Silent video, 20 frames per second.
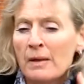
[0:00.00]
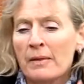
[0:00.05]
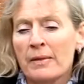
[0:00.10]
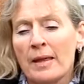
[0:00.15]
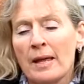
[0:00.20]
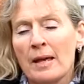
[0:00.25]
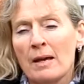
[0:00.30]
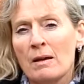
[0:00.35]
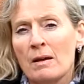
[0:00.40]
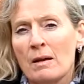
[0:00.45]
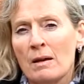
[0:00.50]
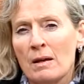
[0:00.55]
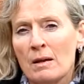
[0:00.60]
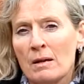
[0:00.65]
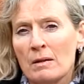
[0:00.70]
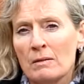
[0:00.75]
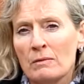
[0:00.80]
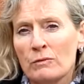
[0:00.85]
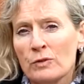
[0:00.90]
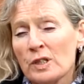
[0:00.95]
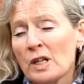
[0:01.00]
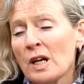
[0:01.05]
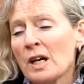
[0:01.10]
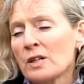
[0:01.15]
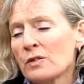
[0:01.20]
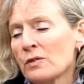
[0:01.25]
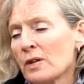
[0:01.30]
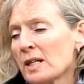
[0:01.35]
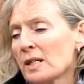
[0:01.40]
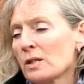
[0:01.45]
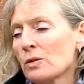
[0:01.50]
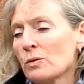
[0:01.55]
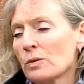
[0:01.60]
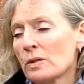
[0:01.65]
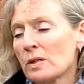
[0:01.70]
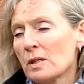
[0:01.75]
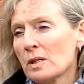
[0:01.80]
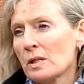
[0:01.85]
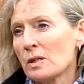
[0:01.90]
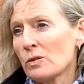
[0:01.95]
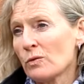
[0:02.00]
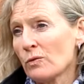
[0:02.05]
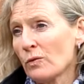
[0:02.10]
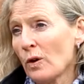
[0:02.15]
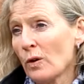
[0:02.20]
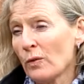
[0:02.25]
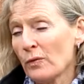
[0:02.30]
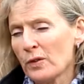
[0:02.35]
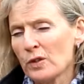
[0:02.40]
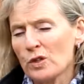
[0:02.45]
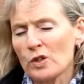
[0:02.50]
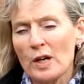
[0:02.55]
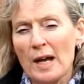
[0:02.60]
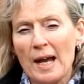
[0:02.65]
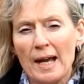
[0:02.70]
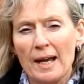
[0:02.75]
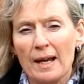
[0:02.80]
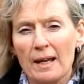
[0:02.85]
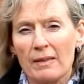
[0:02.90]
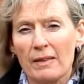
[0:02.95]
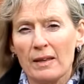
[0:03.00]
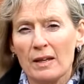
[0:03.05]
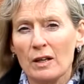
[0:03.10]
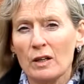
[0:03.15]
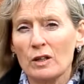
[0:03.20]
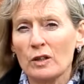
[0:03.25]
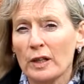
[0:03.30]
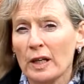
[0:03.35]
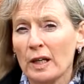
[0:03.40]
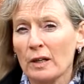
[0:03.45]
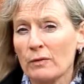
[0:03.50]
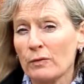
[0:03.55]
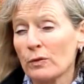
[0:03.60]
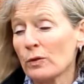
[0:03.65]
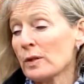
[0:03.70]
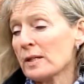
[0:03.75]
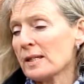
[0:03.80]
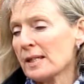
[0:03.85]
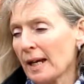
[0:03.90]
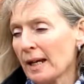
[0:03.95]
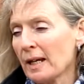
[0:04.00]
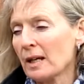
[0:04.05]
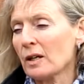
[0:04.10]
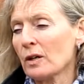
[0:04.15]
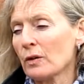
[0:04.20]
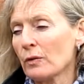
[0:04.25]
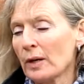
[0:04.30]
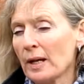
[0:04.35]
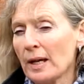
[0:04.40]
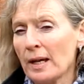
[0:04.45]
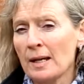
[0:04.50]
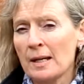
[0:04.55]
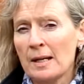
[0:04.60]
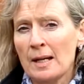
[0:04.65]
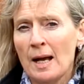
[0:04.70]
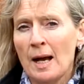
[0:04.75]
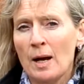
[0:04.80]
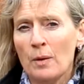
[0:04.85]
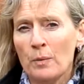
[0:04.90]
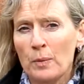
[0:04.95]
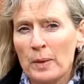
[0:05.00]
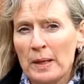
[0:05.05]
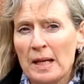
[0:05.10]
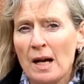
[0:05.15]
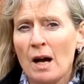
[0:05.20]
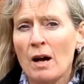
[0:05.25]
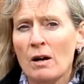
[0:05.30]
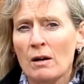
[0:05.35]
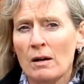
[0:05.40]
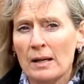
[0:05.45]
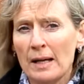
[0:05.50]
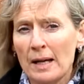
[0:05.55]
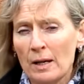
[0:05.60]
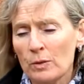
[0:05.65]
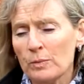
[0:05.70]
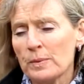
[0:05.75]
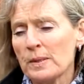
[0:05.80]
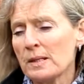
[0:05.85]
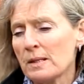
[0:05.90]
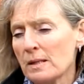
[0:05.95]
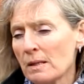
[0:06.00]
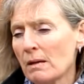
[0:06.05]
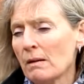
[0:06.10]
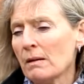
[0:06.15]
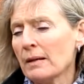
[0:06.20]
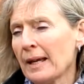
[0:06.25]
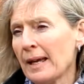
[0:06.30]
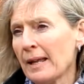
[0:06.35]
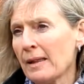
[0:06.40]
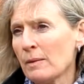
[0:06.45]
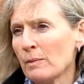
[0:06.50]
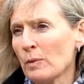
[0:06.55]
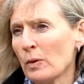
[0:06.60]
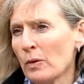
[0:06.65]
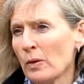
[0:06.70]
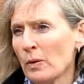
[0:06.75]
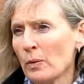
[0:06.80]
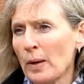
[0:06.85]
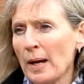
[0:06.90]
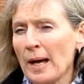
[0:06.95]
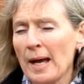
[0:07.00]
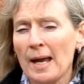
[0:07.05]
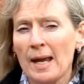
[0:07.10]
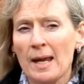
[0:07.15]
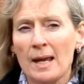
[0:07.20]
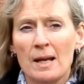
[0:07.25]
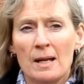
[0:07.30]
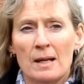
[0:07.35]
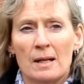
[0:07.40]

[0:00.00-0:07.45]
They're retired racehorses off the track that are looking for a second career, and we help to get them on the way.